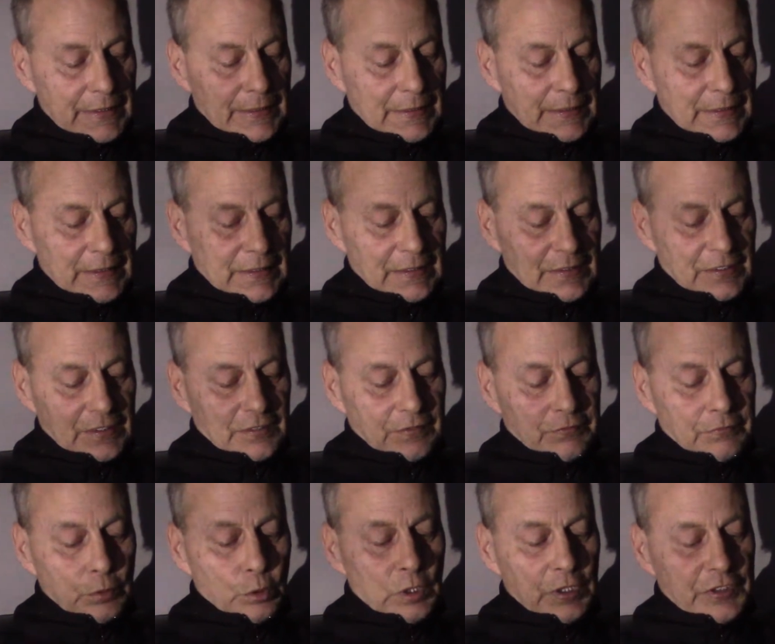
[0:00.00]
It's
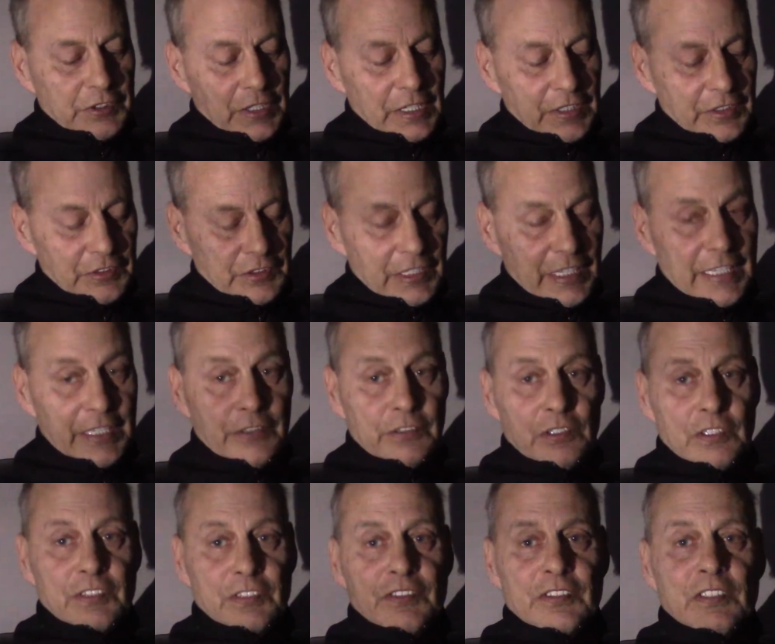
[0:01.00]
foolish and it's
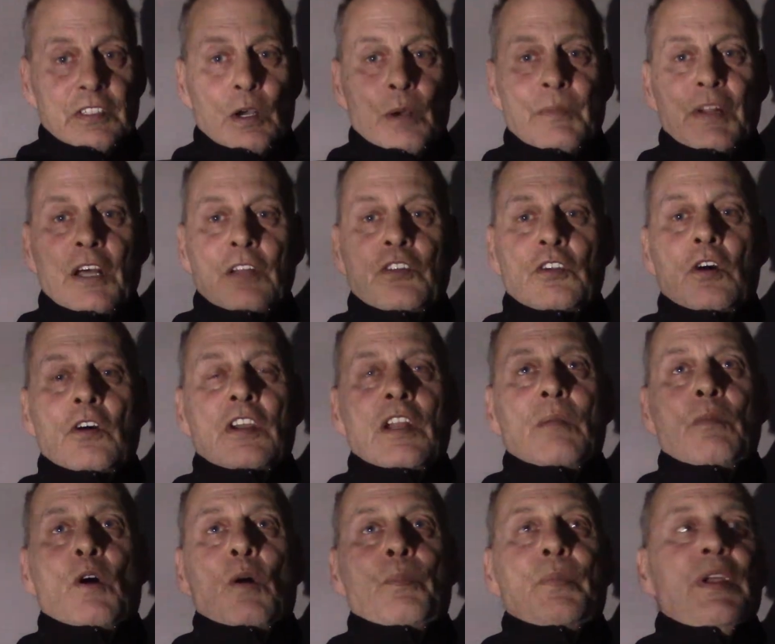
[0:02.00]
dangerous. Now I'm not talking
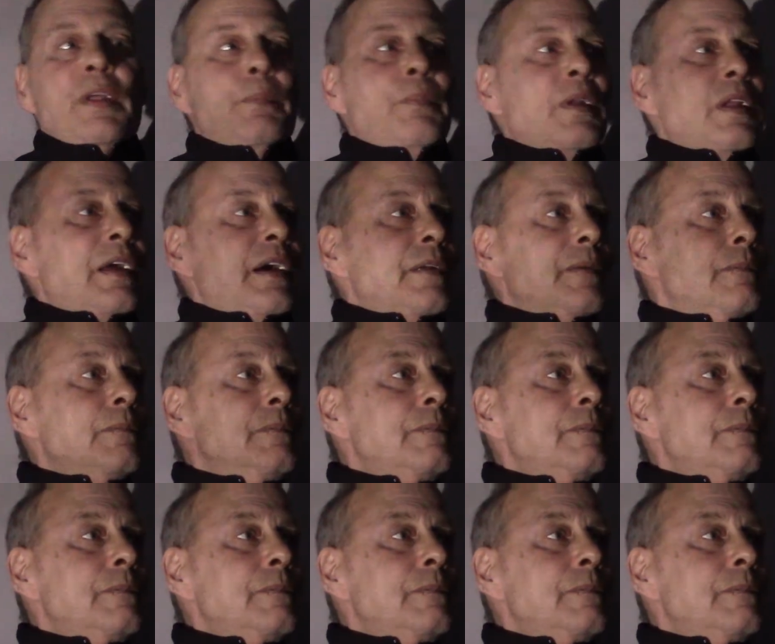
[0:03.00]
about people that